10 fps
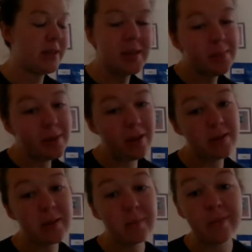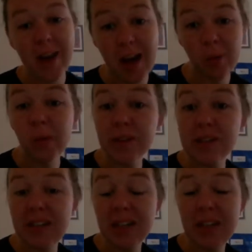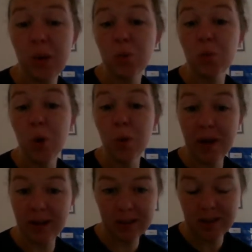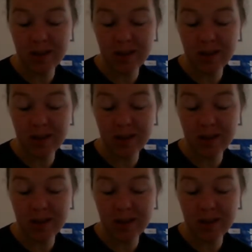about some vowel stealing robots.